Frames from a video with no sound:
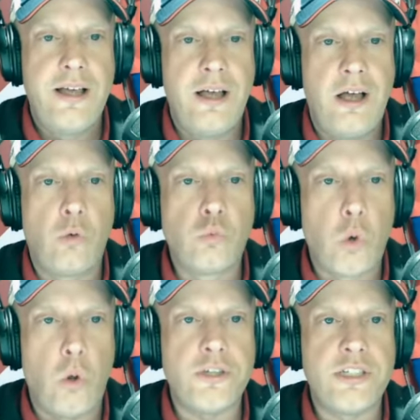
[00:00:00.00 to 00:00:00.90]
uh, a
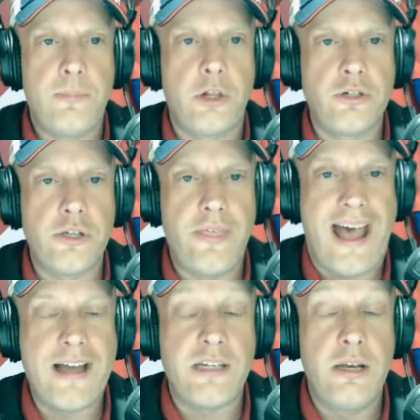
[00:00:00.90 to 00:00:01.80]
role similar to
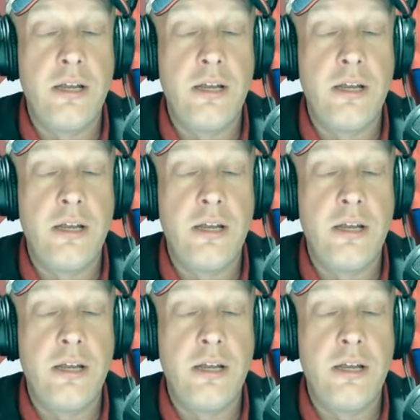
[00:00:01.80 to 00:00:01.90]
that.